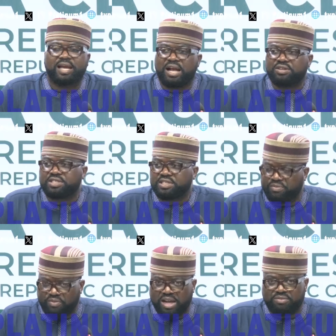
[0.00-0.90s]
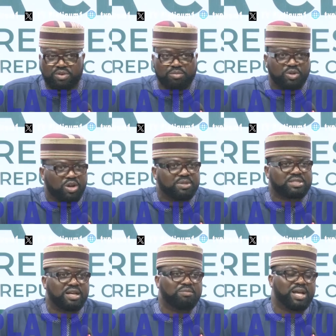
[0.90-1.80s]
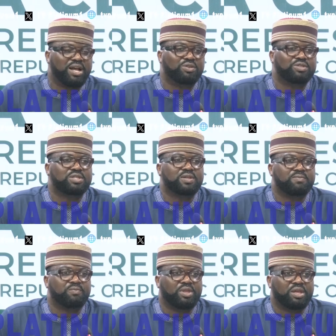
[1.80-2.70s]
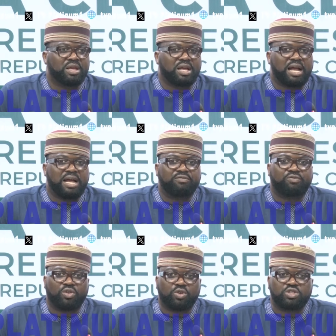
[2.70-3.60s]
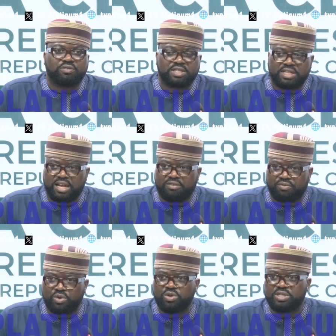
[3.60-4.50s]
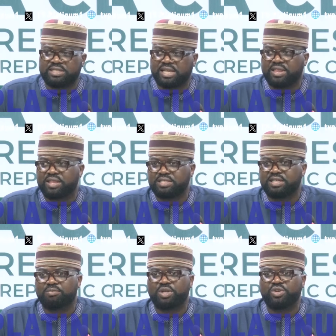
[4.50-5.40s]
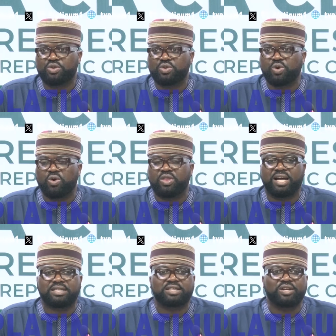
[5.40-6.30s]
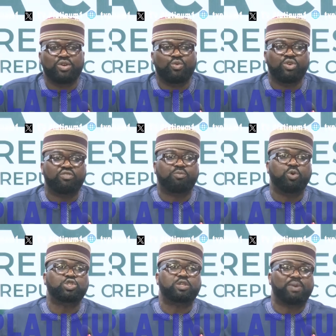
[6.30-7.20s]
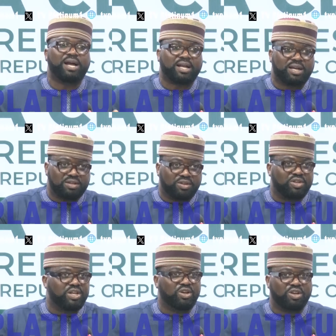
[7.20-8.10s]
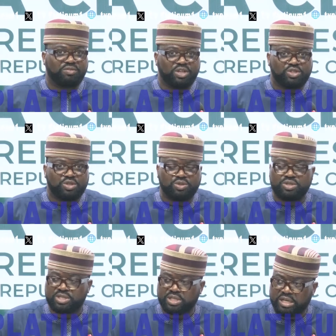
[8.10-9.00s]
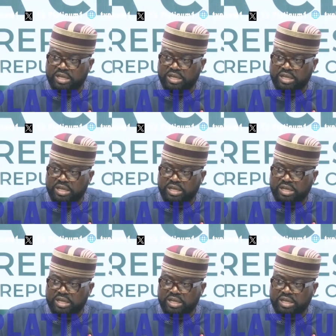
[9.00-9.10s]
The house is far from a rubber stamp house. And for those of us that have followed the 10th Assembly, you know that we've pushed back on a lot of issues